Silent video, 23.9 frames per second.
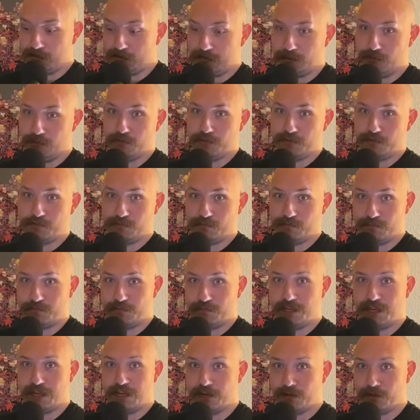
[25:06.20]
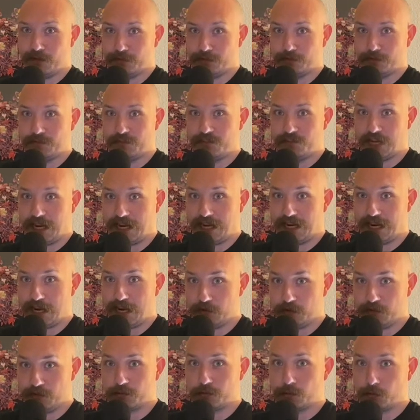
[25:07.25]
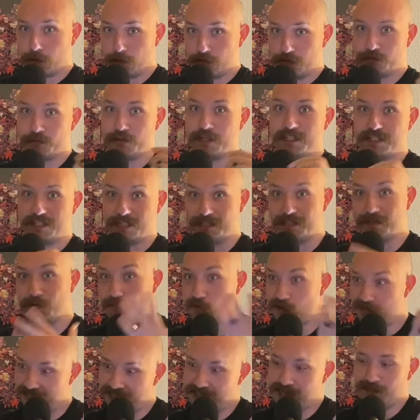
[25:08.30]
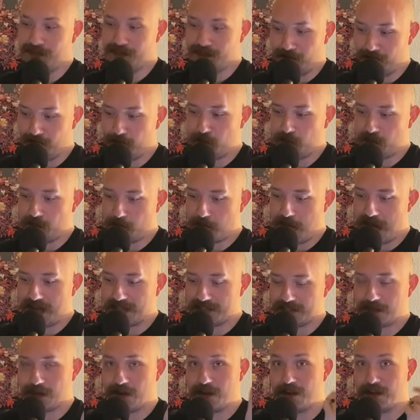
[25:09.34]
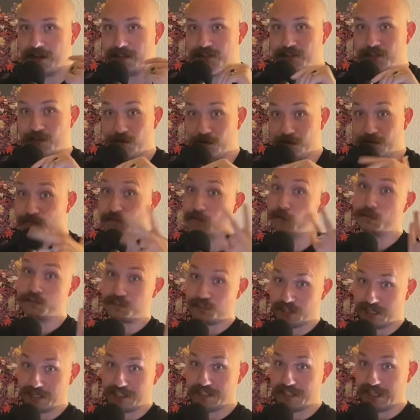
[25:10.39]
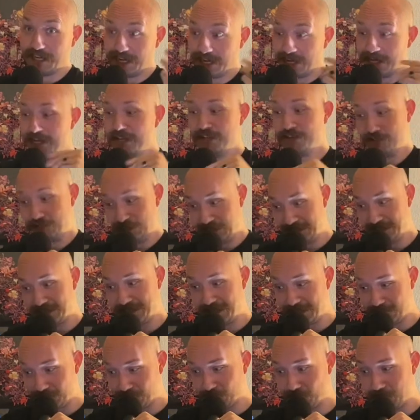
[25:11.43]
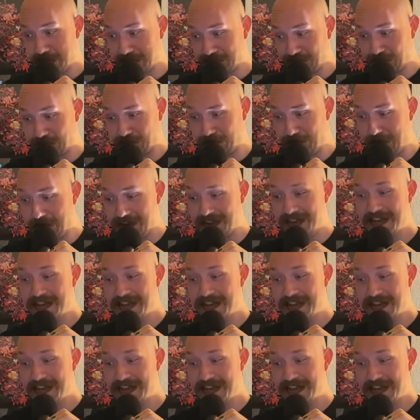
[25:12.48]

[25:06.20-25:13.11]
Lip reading: who's, checking out your groceries is the one telling you to put a mask on. So unfortunately, she's the aggressor.